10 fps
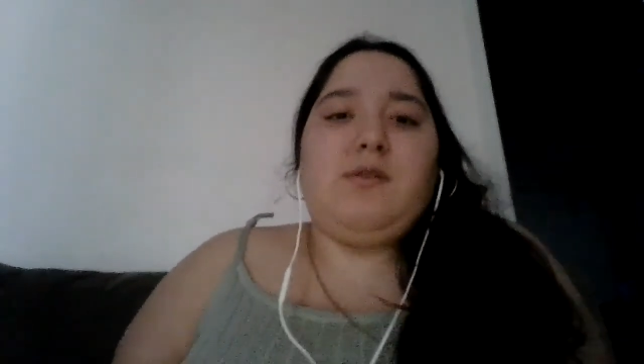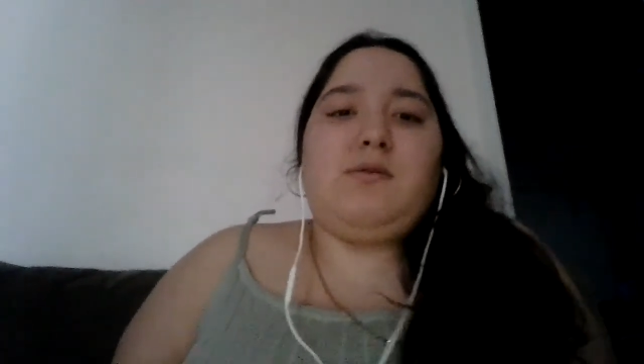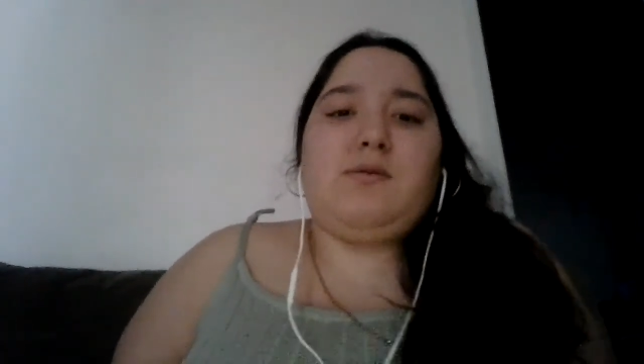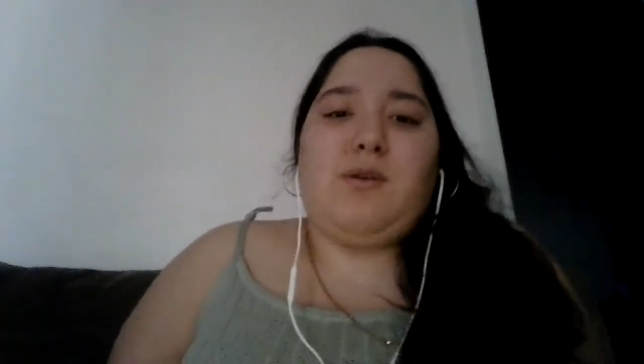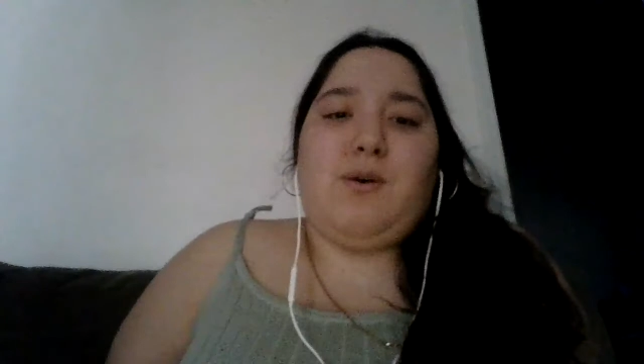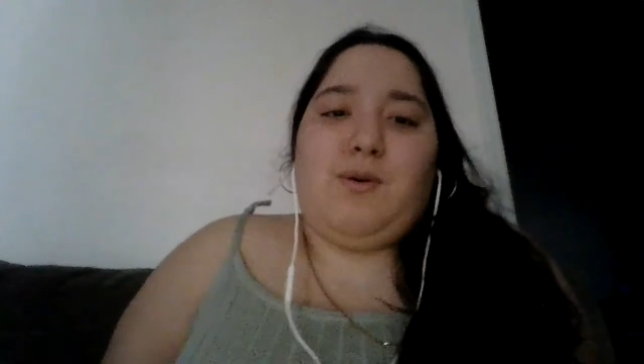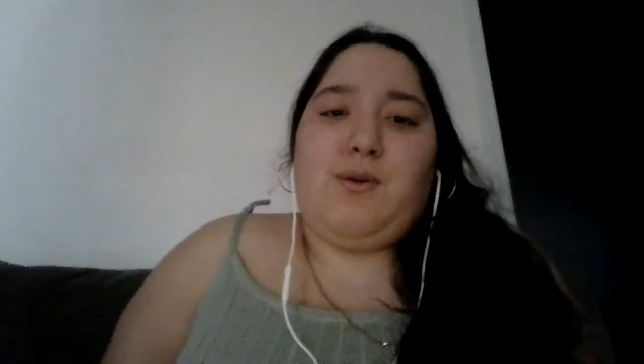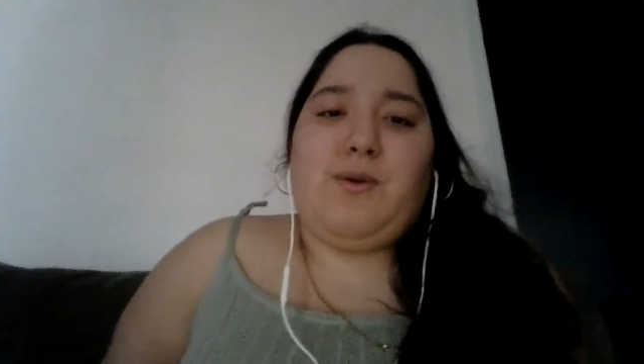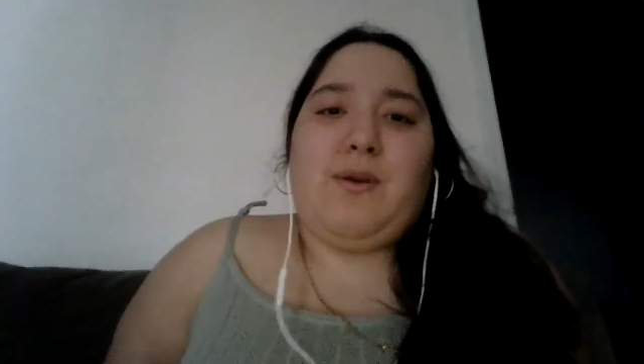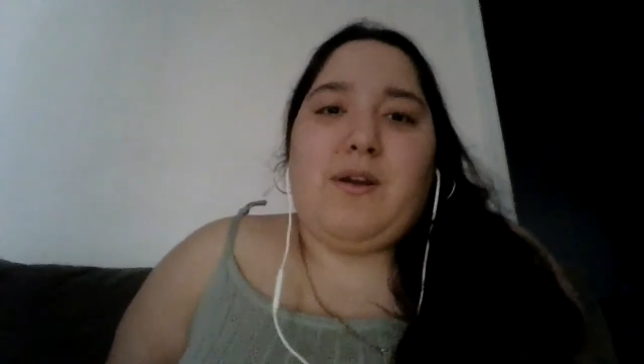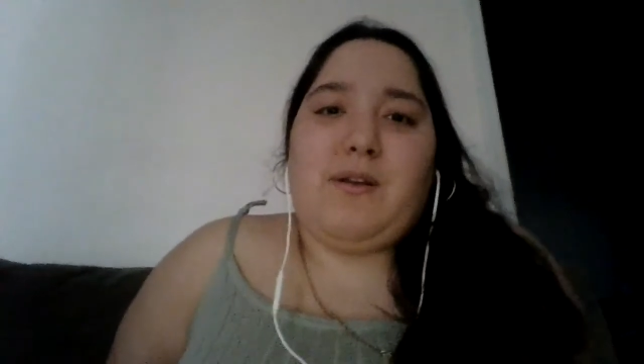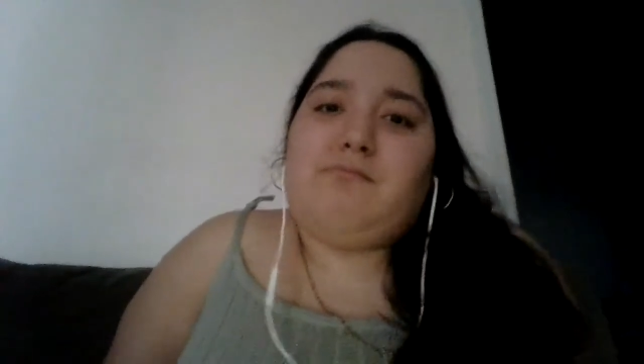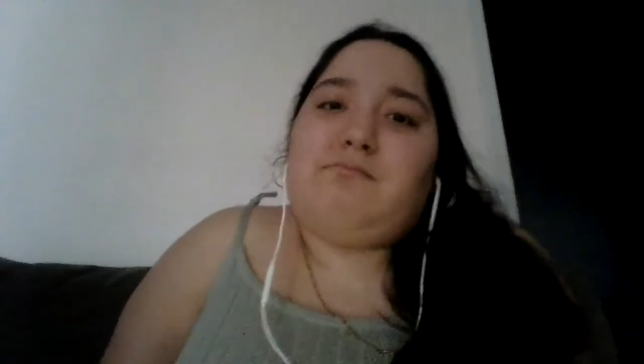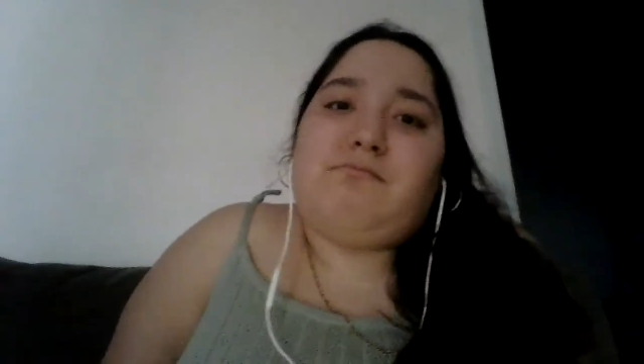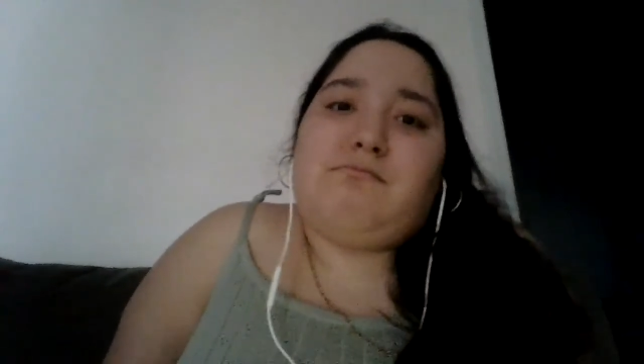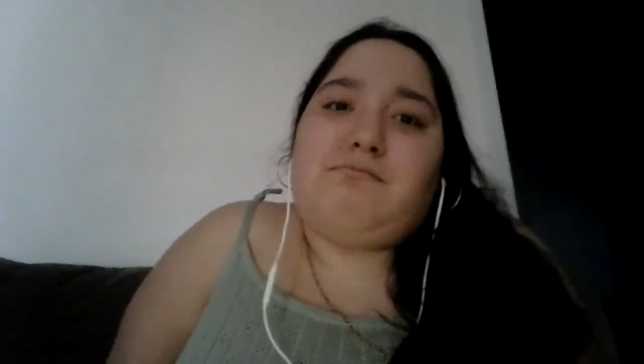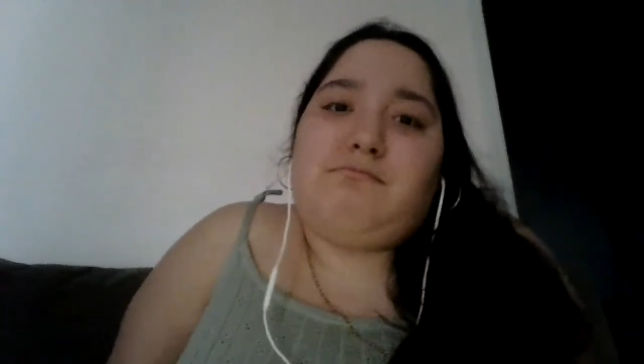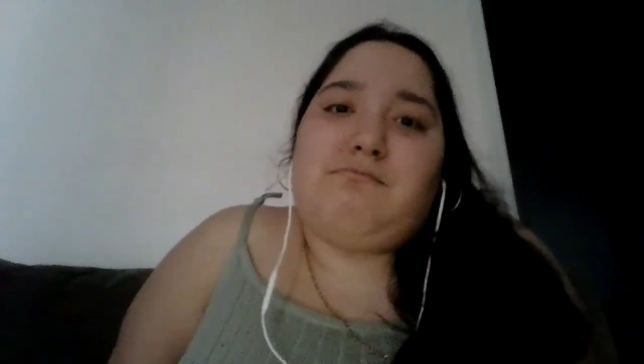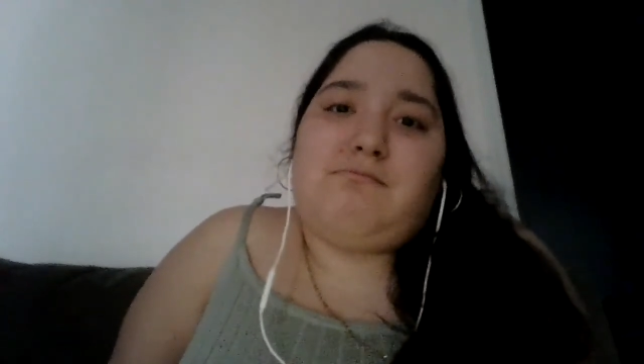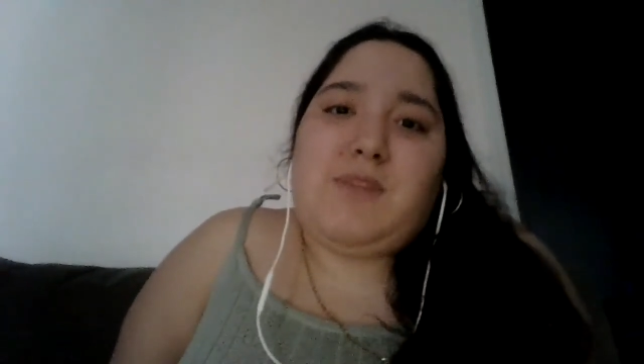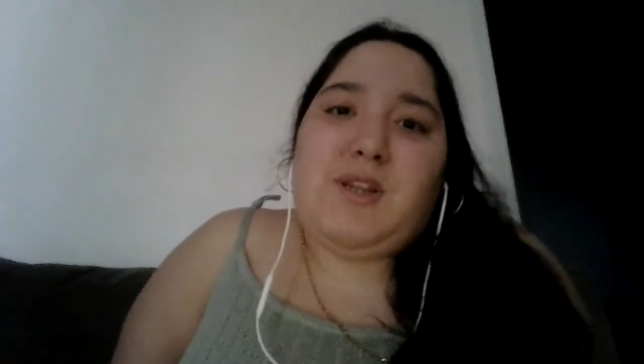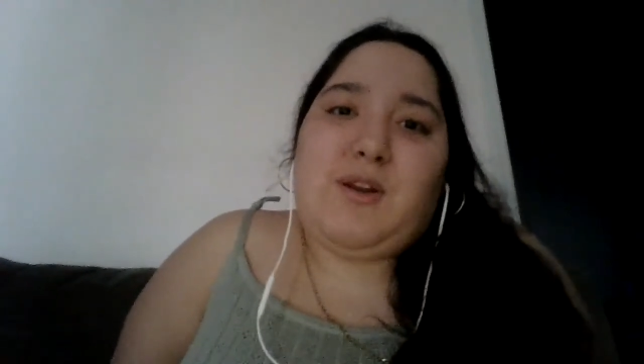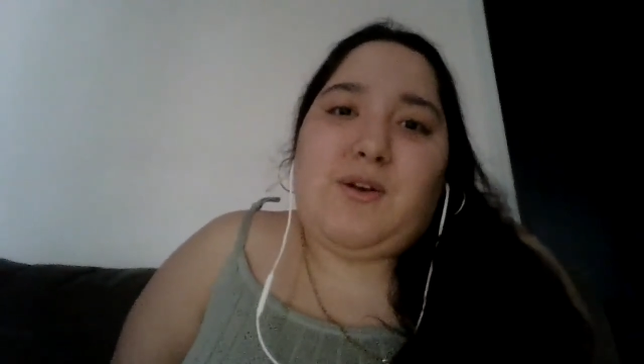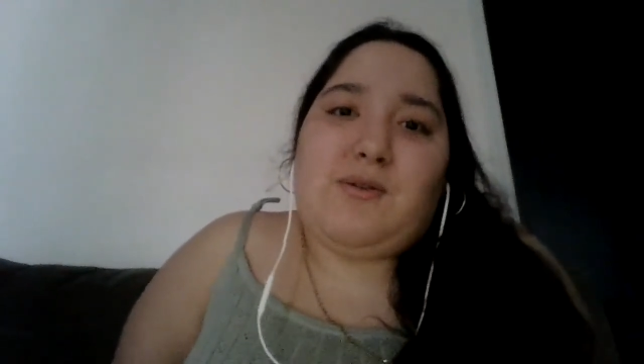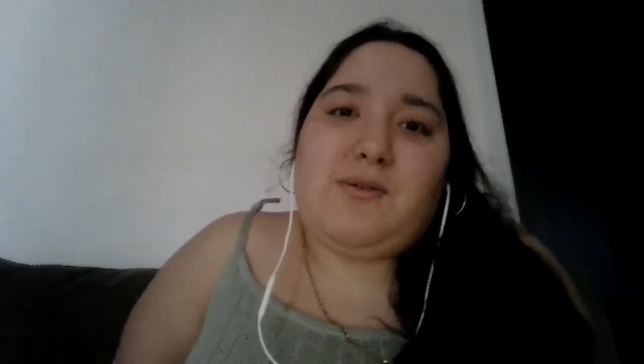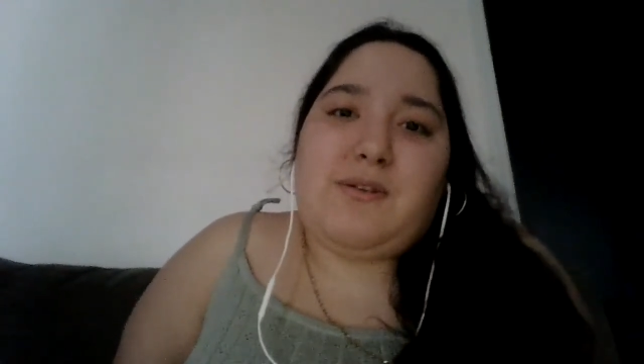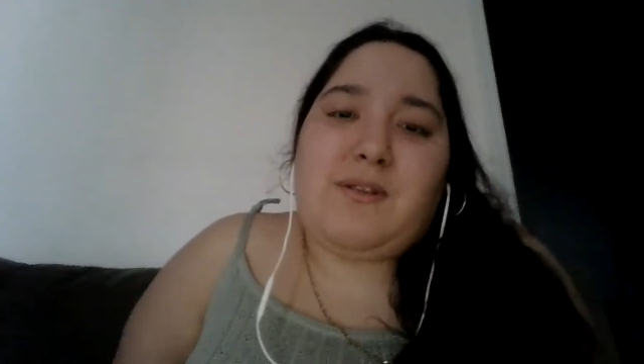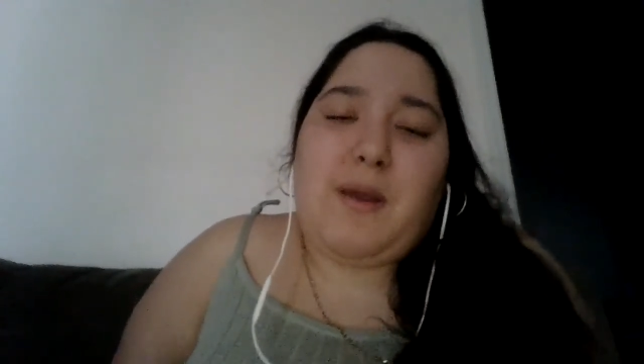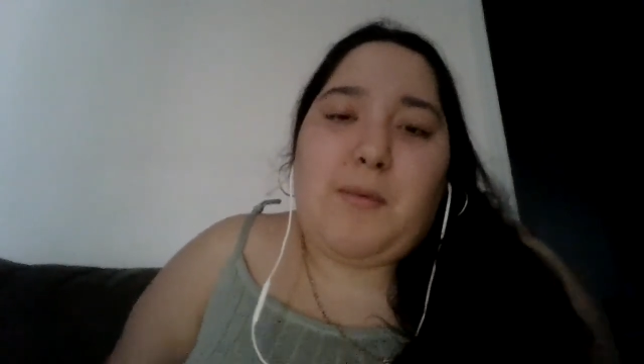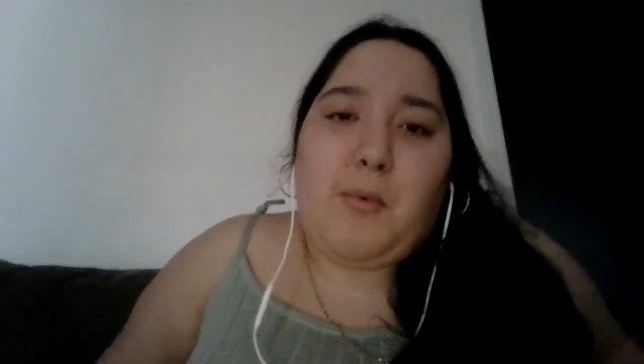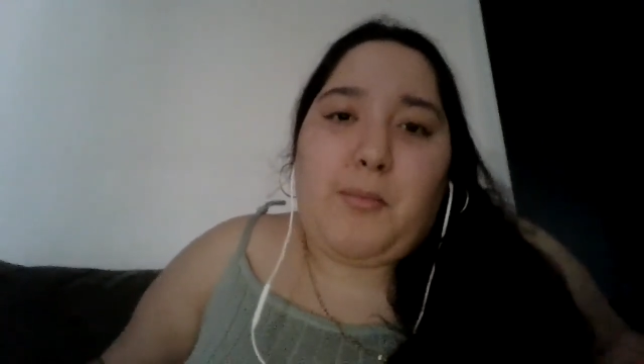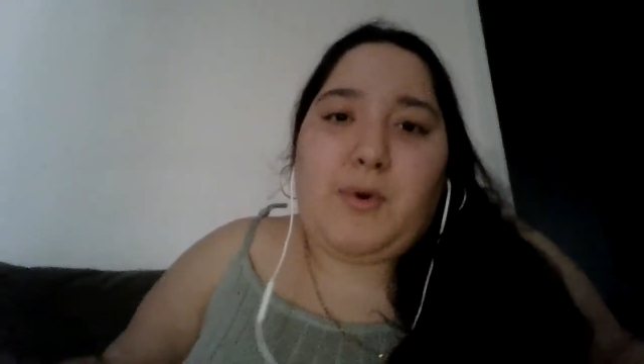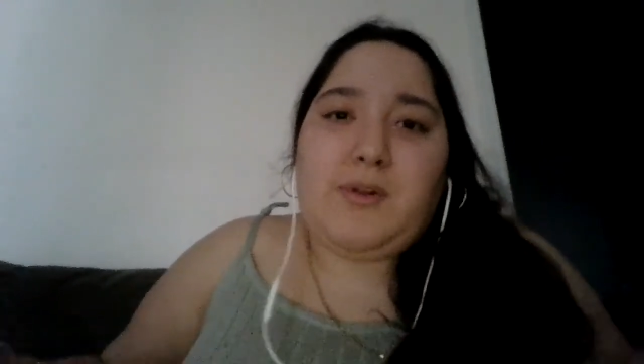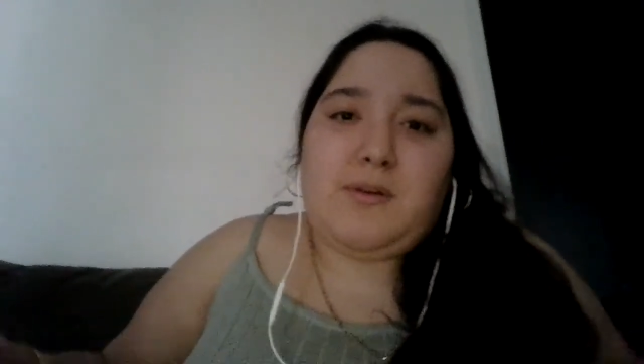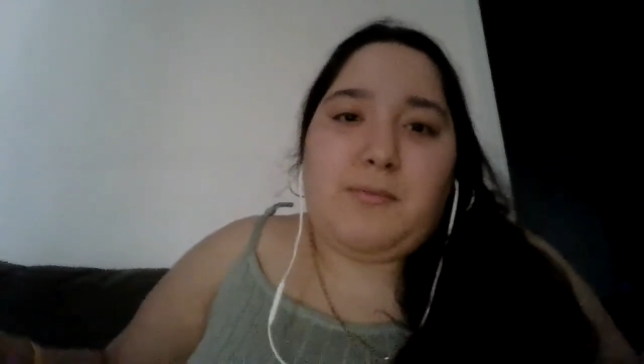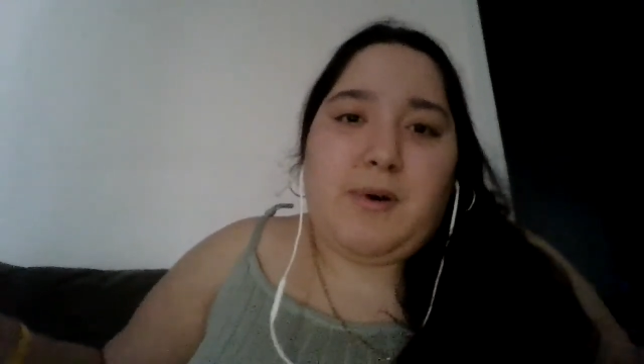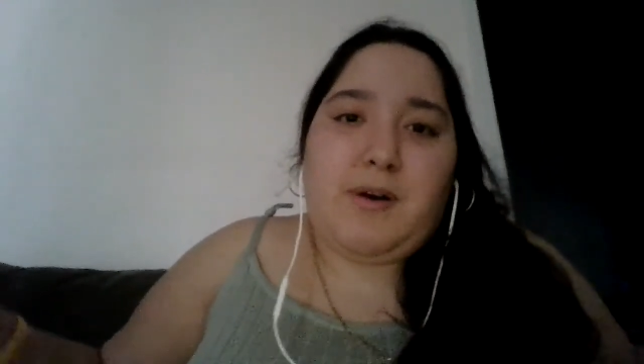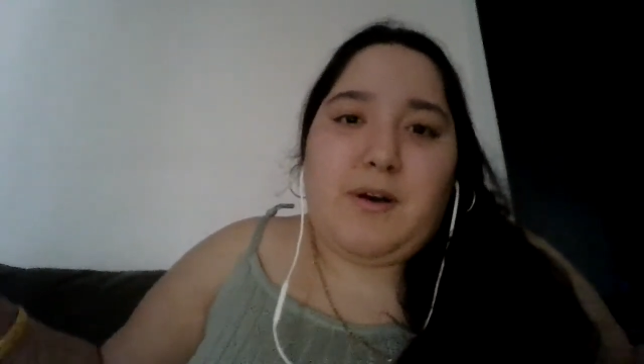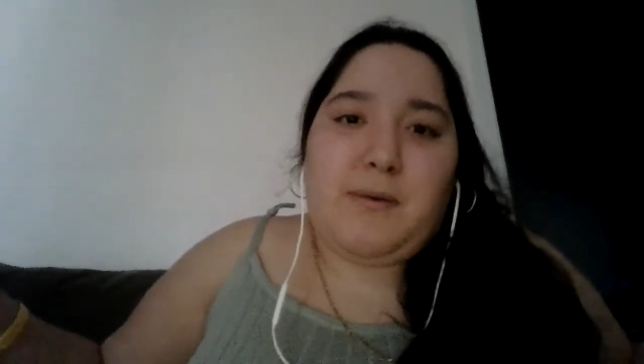so you can you know get more points on my